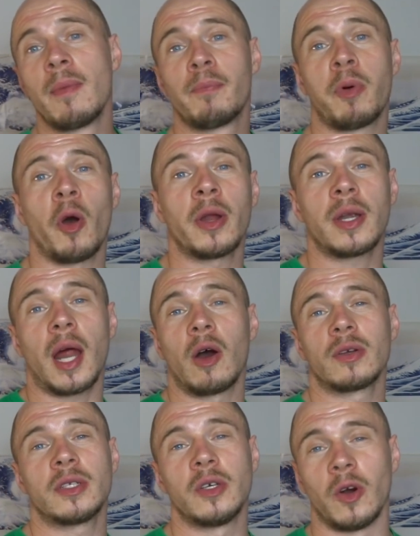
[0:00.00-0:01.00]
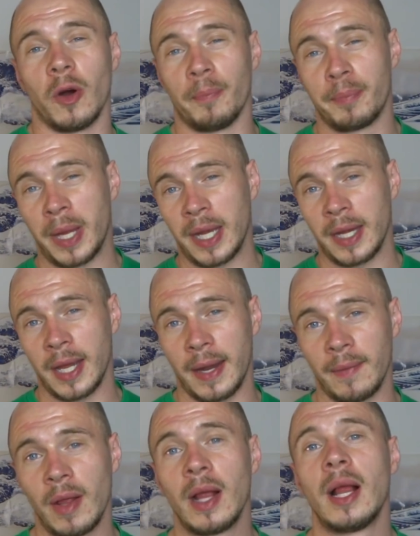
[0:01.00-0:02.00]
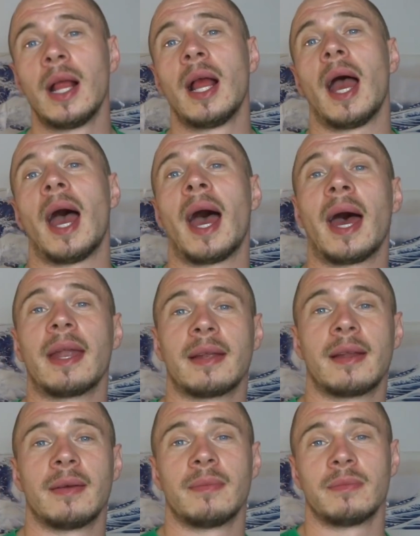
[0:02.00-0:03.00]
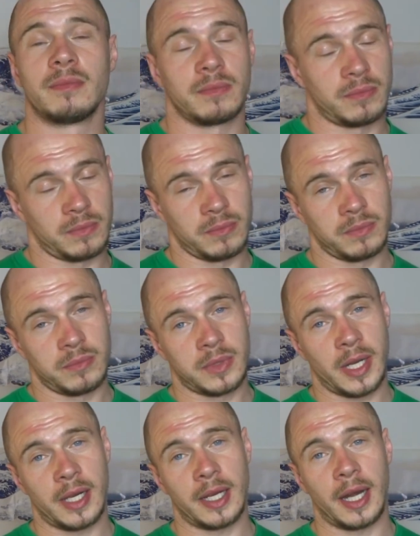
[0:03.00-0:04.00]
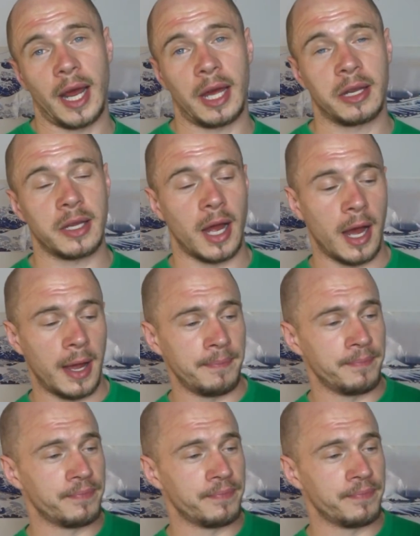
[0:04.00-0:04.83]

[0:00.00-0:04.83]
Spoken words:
point out your opinion, and till the next time,